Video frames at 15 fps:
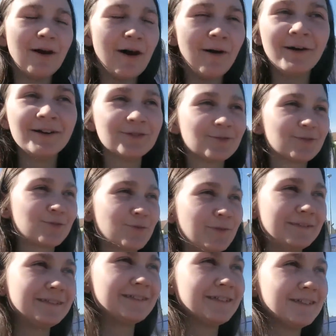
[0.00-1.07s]
My eyes were
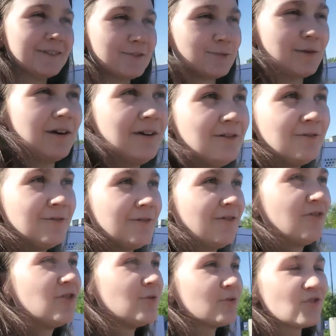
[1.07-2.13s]
squinting as well. I
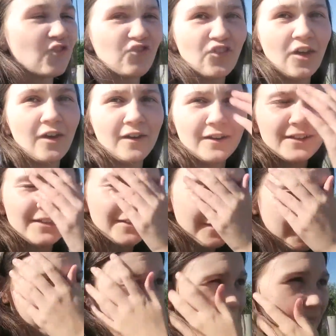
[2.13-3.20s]
thought it was a fly
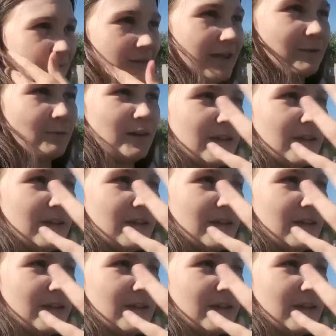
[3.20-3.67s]
that